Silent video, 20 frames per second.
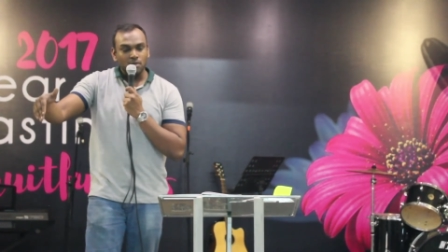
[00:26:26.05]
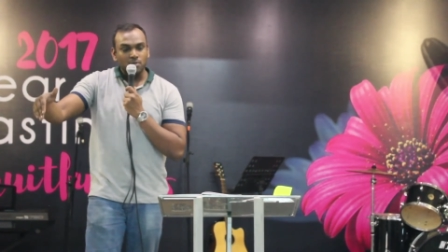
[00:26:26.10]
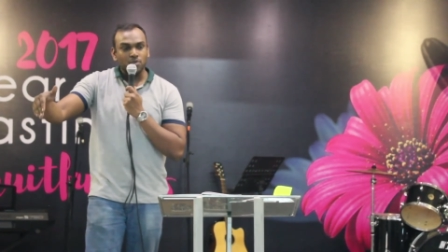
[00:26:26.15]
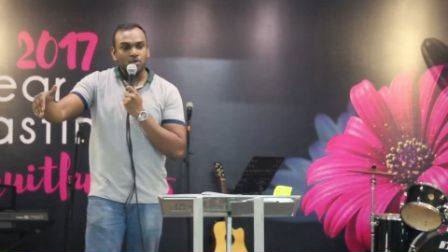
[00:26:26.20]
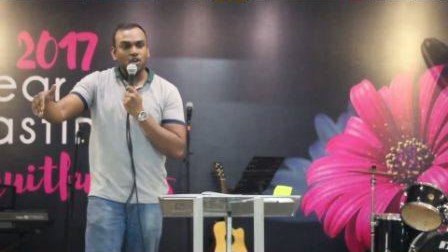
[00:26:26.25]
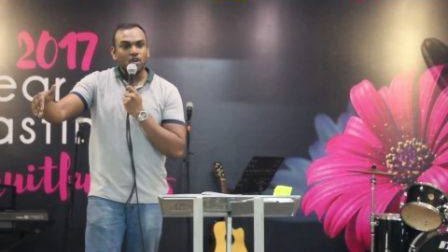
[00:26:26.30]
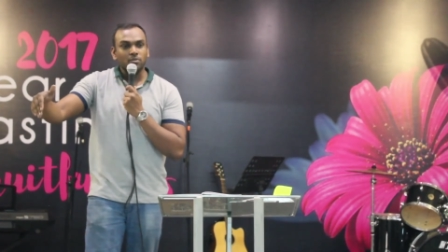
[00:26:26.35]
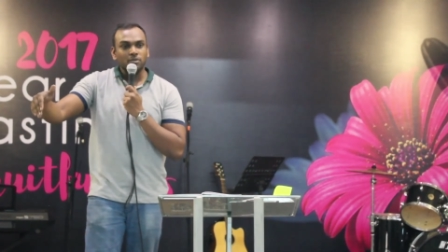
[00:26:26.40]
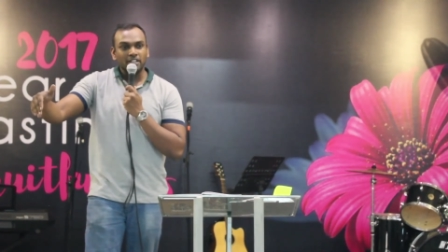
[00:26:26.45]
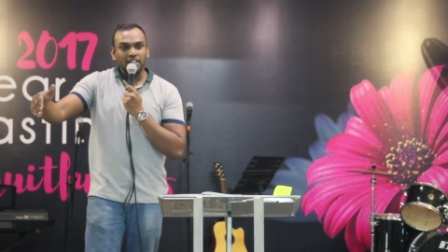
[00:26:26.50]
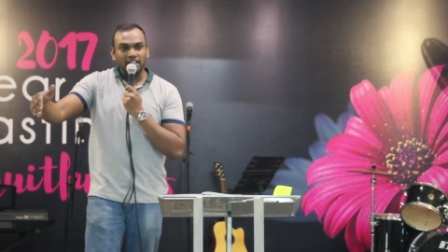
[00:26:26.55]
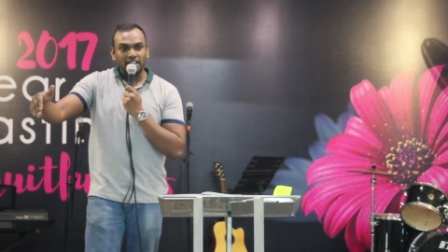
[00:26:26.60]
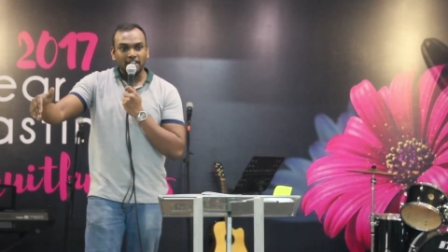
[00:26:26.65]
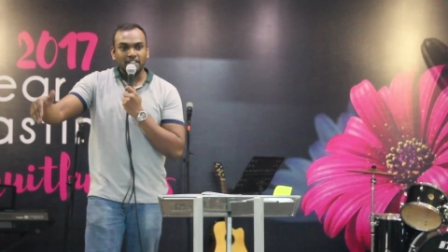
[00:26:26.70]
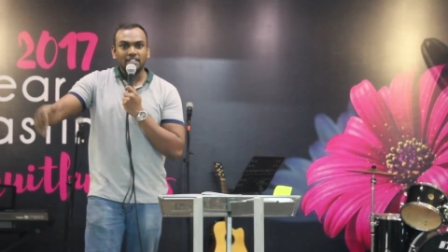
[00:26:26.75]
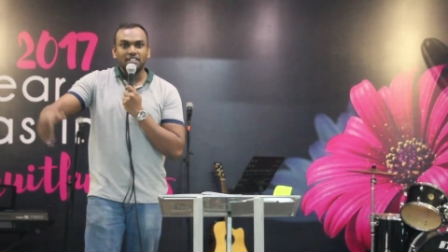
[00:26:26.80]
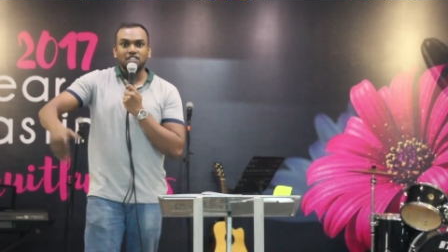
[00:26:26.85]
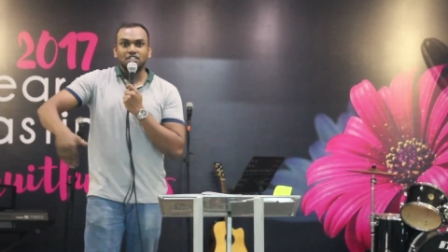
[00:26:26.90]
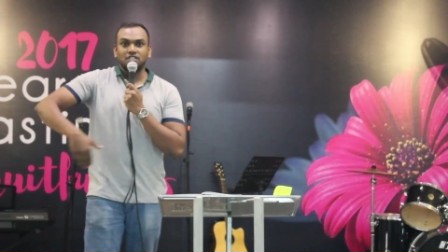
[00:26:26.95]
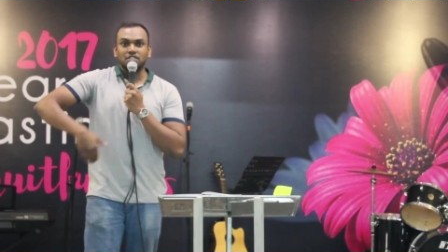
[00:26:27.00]
probably
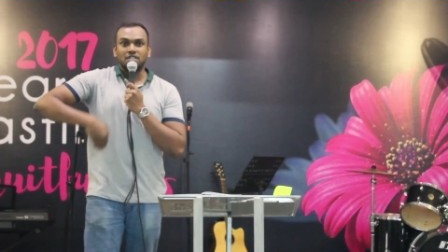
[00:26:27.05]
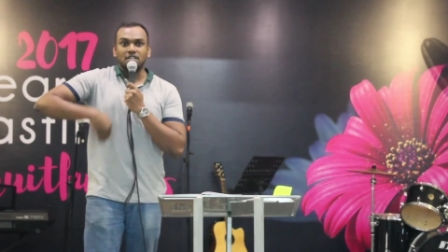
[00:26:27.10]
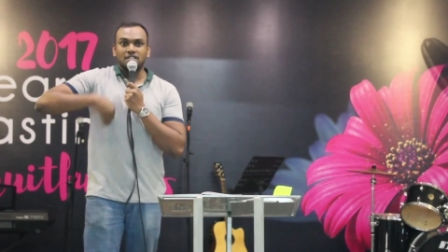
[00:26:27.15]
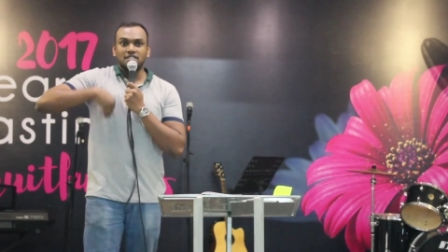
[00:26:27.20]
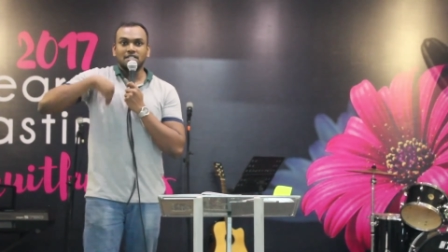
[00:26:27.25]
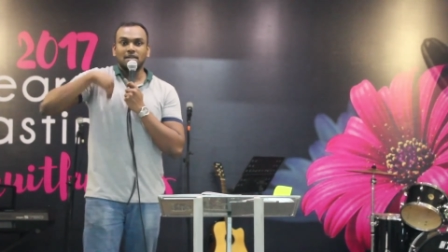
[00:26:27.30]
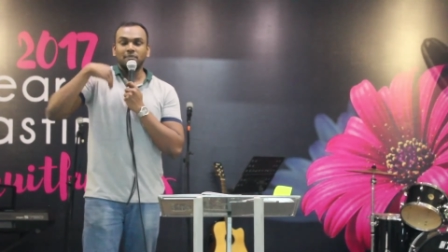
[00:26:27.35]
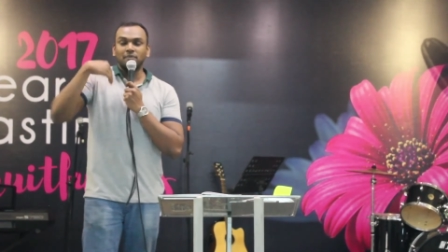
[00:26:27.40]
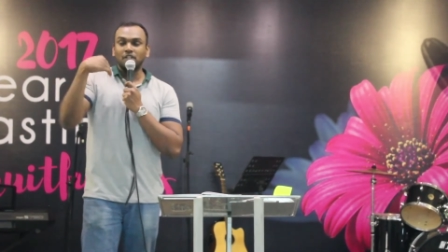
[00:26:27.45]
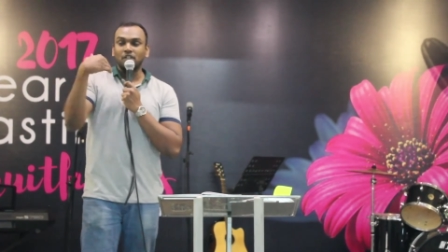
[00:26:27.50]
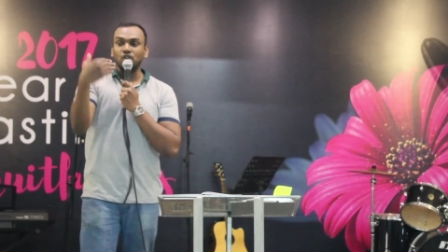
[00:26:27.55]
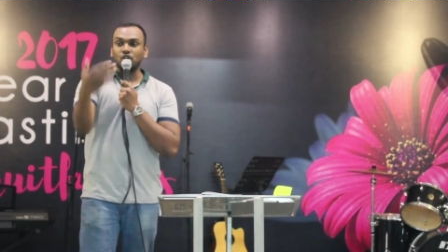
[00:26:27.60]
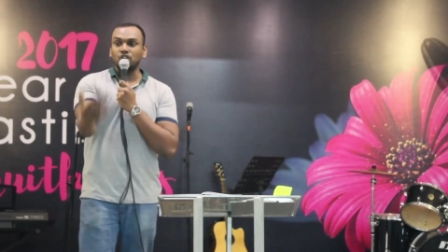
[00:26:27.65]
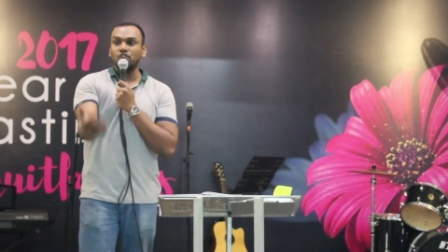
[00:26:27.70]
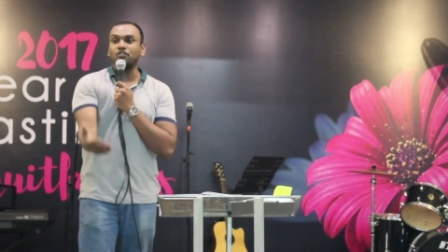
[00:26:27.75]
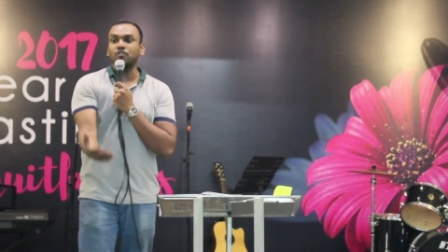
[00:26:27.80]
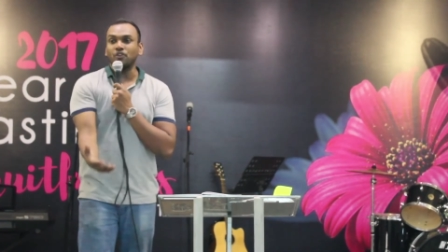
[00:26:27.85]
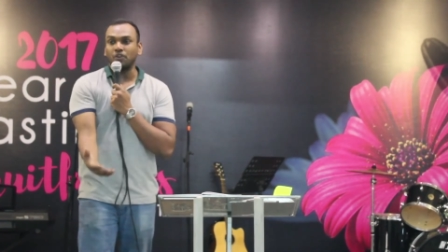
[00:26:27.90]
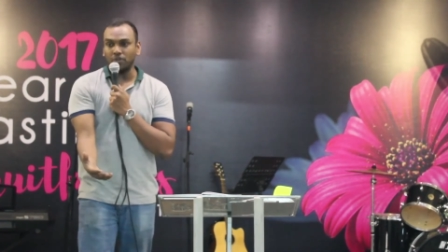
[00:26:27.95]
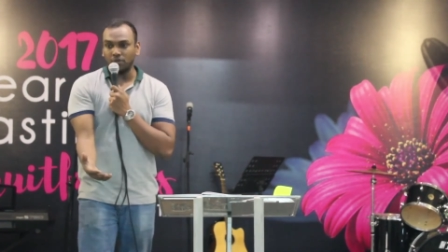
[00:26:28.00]
it is something
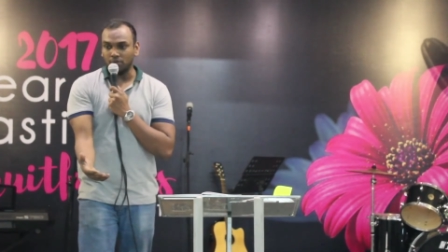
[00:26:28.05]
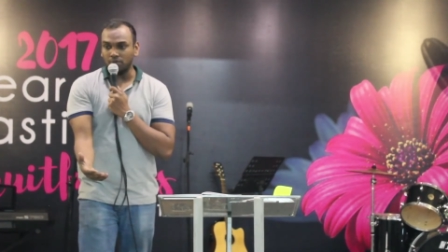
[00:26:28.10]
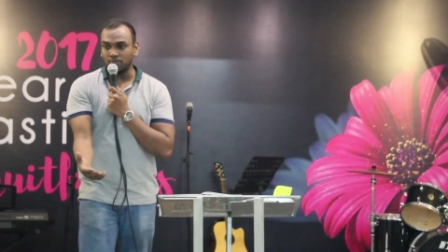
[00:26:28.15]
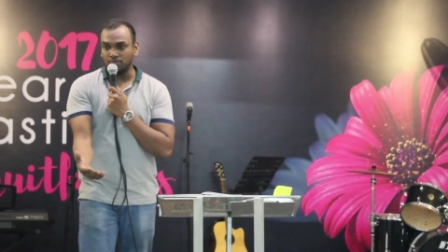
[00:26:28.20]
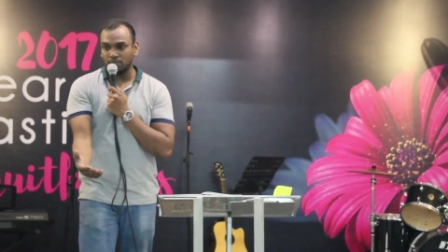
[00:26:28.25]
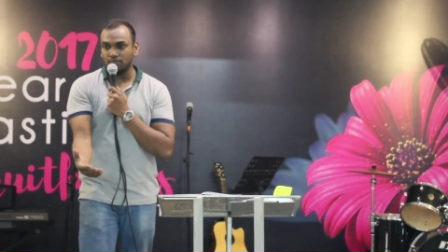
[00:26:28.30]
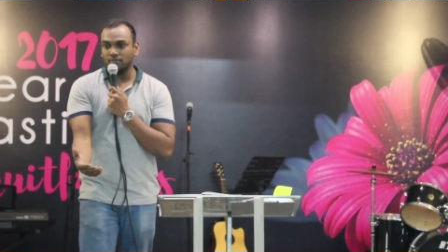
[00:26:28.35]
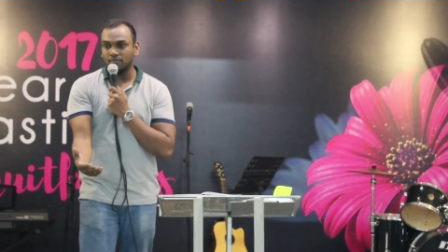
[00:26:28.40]
good for you.